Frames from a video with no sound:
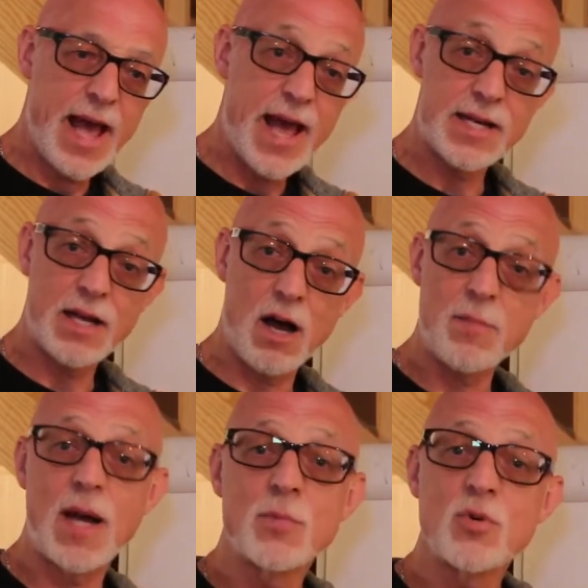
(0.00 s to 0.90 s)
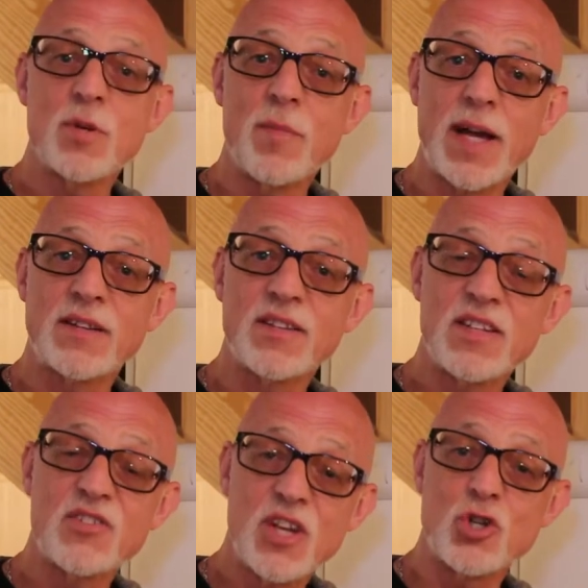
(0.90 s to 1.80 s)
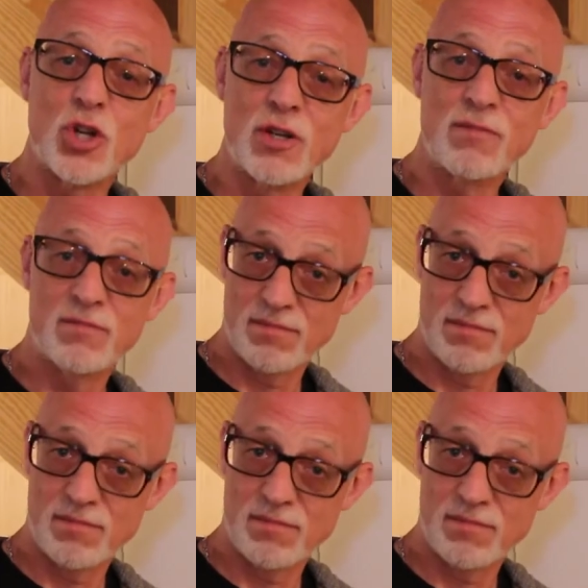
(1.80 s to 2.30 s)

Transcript: And I'm able to make the decision